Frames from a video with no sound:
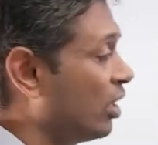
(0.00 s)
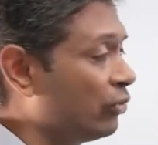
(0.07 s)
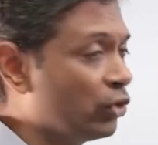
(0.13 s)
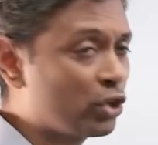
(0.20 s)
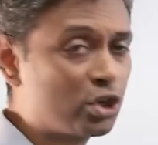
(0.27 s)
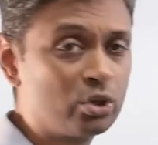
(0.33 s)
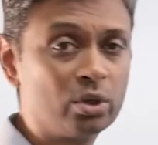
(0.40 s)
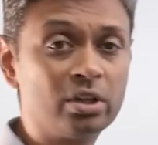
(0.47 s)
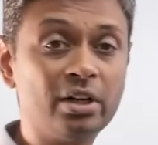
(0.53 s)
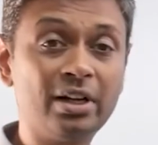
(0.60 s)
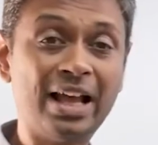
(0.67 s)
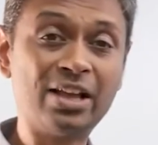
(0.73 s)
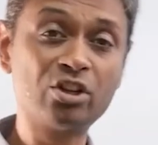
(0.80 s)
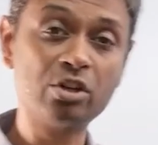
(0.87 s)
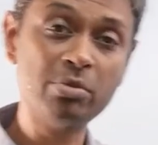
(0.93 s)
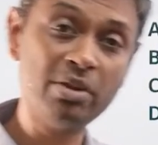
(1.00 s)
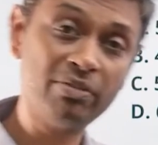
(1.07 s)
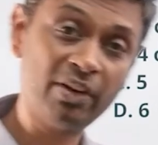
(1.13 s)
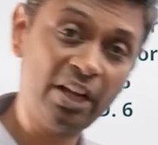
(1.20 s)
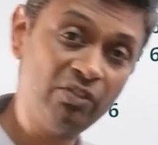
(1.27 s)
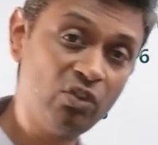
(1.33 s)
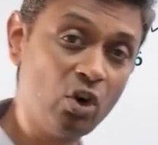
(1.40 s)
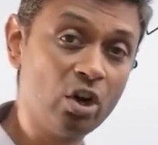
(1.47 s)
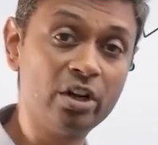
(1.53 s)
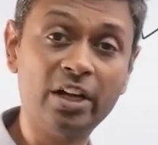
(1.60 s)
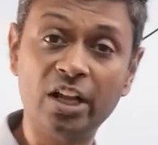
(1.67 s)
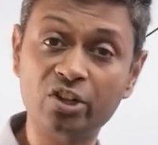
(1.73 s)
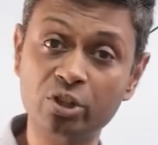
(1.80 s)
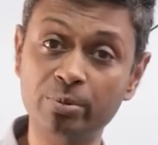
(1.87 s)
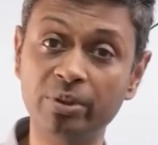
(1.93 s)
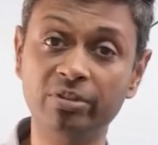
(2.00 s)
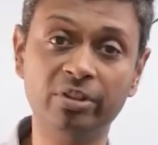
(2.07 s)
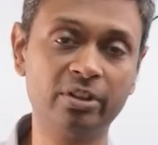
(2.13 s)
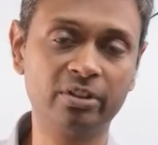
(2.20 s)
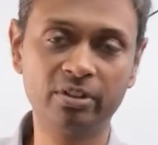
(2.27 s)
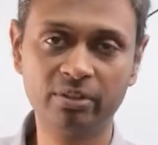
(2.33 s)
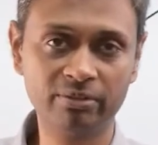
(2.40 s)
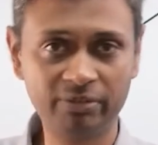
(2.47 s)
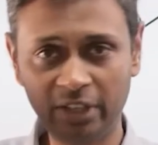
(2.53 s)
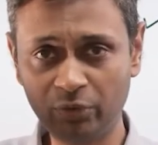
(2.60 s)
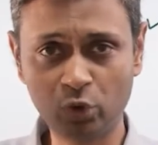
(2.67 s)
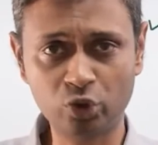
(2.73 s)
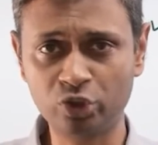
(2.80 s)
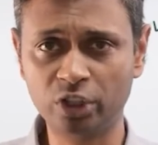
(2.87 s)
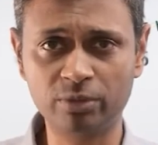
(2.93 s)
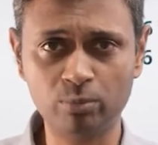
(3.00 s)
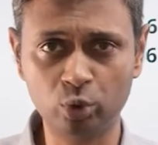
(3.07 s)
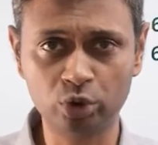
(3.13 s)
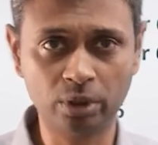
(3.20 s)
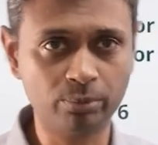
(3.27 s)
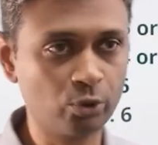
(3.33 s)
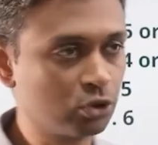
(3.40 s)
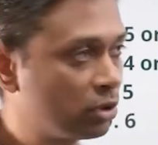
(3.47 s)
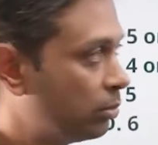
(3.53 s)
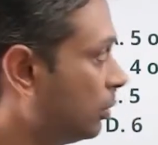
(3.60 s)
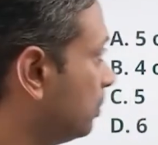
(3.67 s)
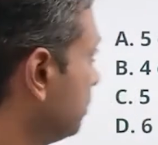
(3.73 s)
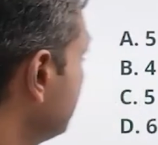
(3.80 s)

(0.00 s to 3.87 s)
say for sure that it has to be 5 or it has to be 6. 5 or 6, both are possible.